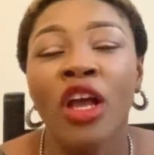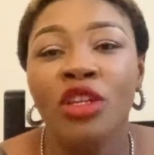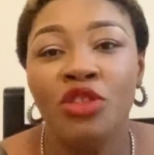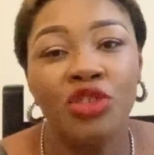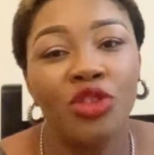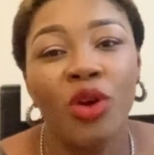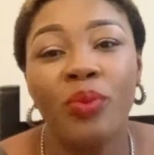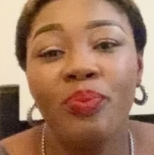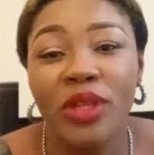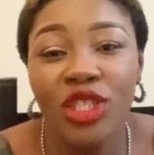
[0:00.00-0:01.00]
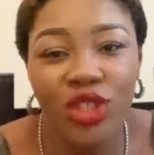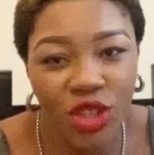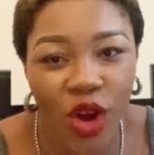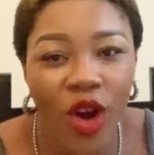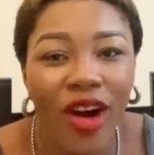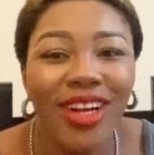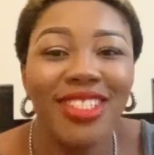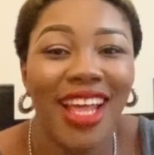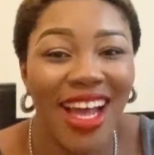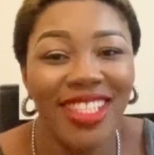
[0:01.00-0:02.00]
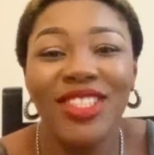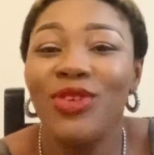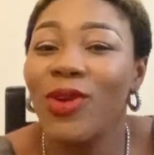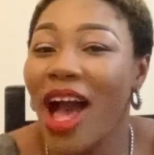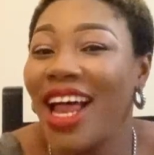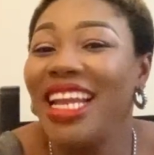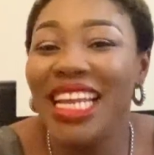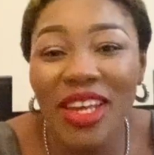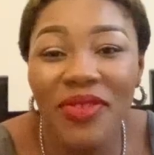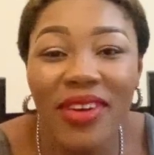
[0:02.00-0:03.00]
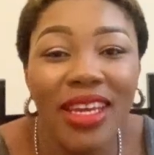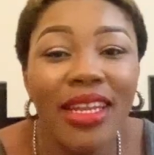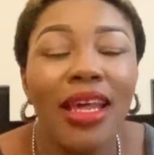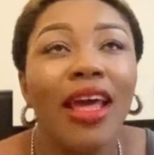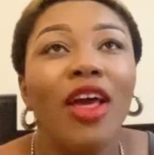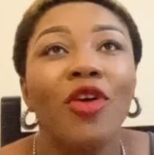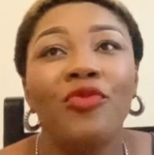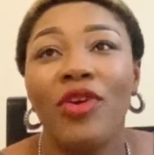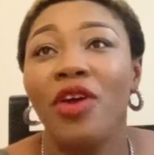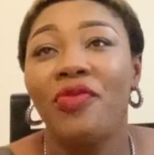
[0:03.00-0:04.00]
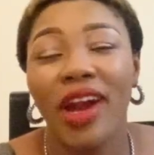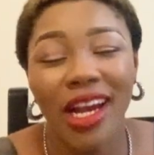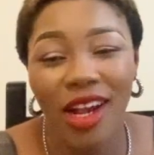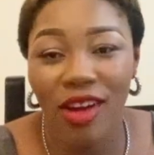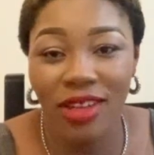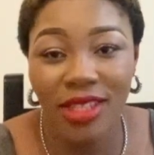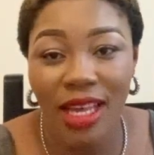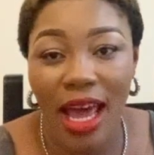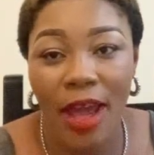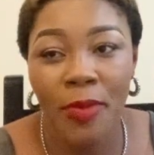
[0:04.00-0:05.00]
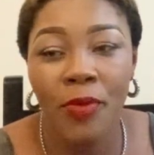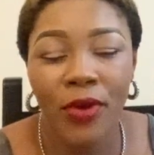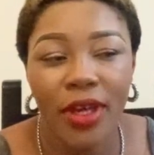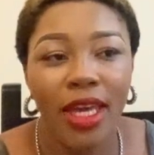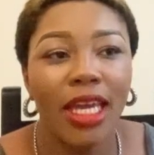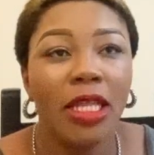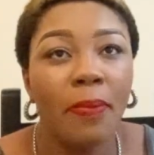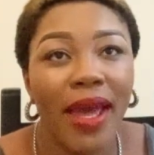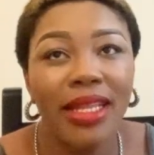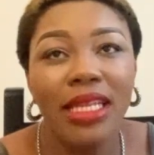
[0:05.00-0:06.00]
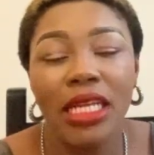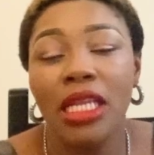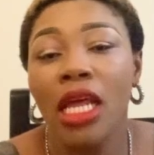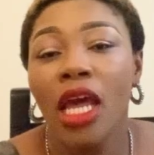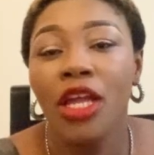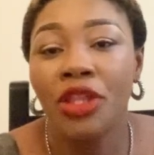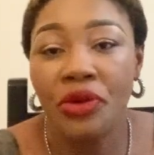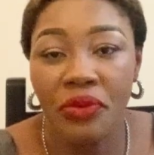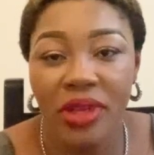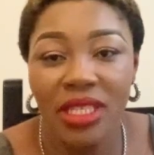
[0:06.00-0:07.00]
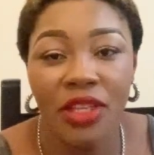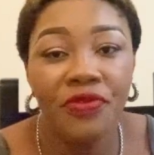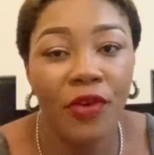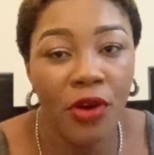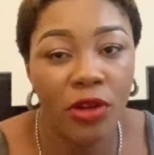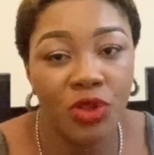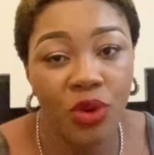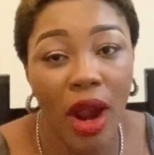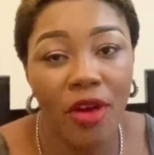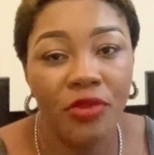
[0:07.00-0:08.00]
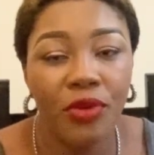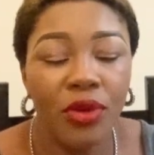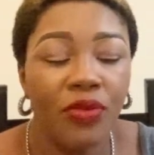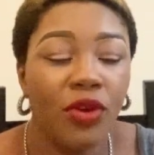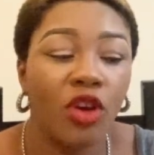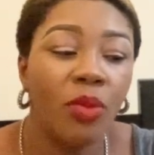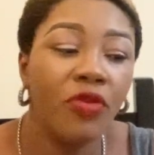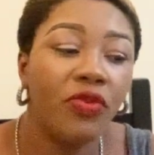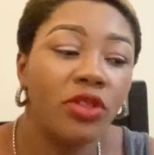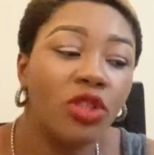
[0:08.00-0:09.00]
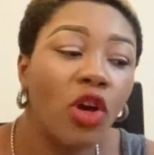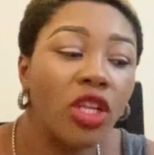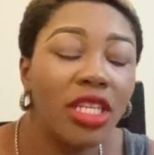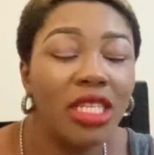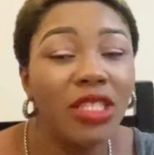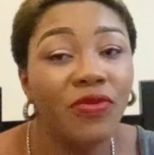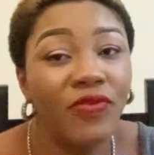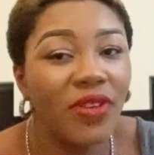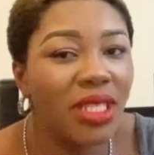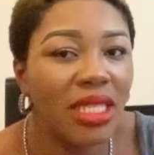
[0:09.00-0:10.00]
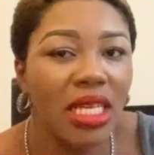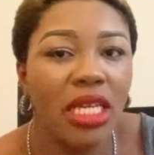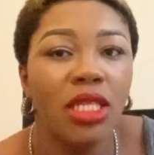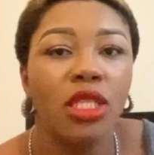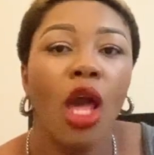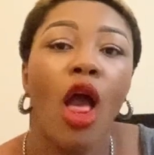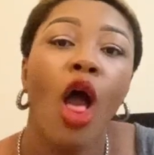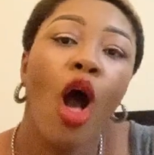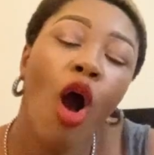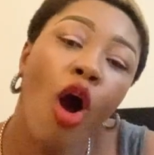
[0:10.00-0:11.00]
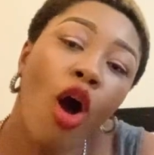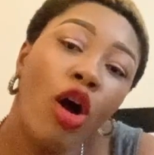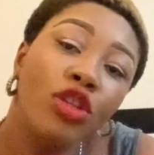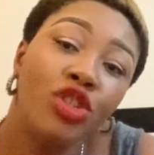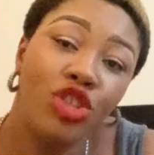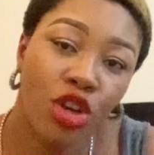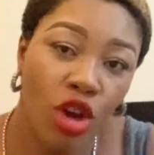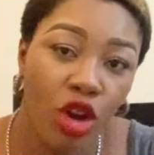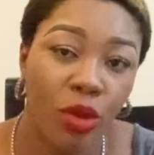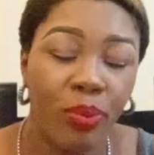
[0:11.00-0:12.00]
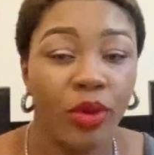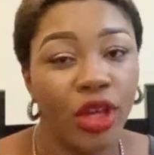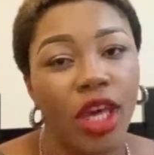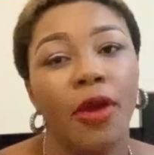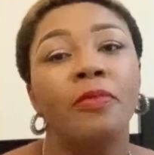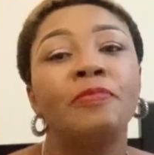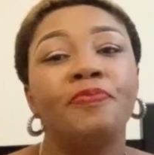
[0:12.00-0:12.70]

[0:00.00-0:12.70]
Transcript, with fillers: you should be sure that you are living for a very long time, okay, depending the reason for your travel, if you're coming for studies, visits, or job, okay?